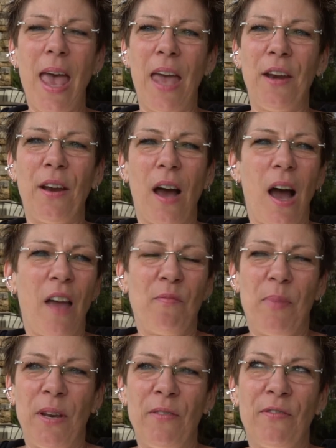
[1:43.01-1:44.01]
And
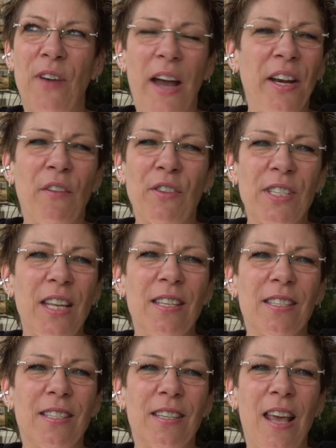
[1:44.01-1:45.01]
I've been fine ever
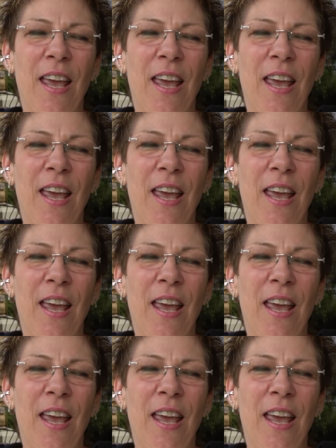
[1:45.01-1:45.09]
since.